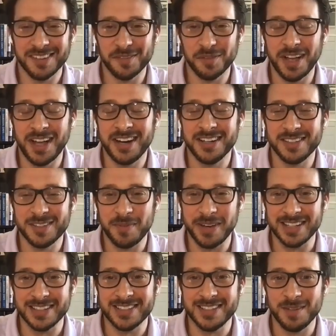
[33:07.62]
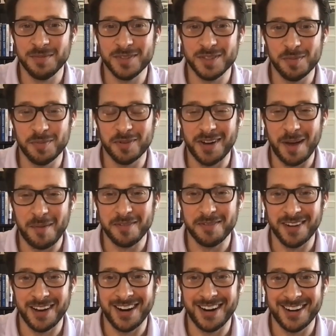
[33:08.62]
We'll edit it to make it seem super rapid
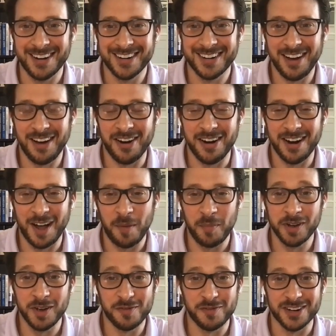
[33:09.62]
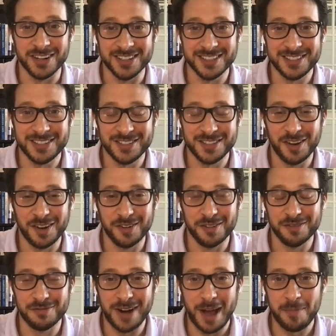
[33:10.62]
fire. All right, I'm going to go first.
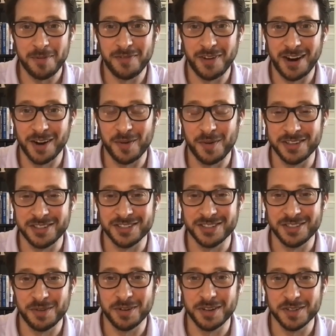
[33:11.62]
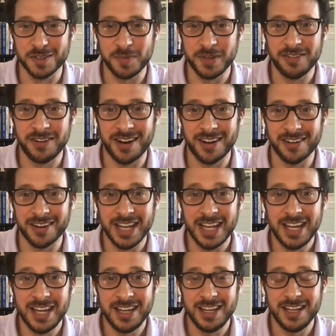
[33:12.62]
So rapid fire questions. Here we go. Speed round.
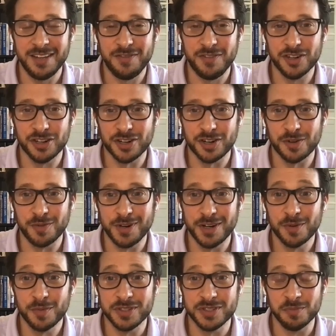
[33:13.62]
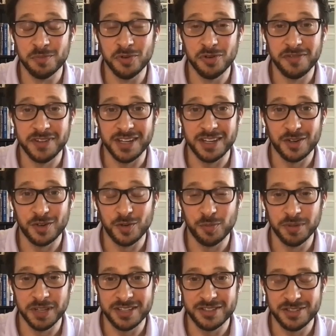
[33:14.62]
If your career was a movie, who
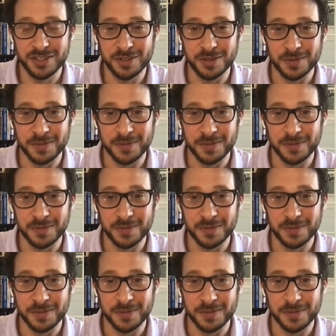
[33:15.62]
plays you?